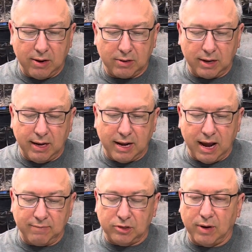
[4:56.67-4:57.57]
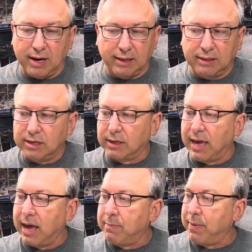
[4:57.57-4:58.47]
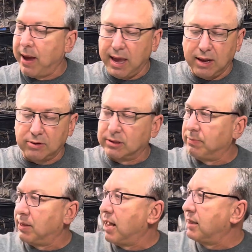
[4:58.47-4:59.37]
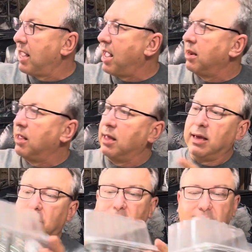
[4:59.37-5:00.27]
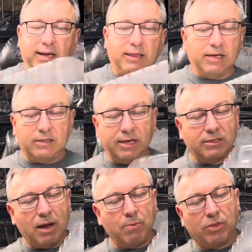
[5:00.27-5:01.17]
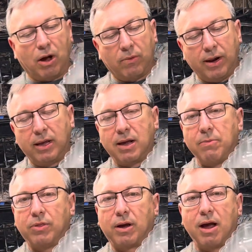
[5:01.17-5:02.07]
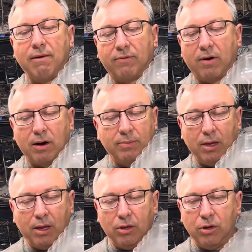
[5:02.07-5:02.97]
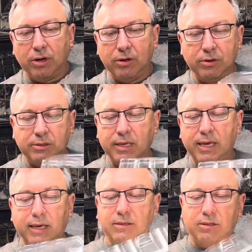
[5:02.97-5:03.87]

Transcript: or any kind of a tray like this, a cake pan or something like that. just like this. These already come with a cover on them. You can use these.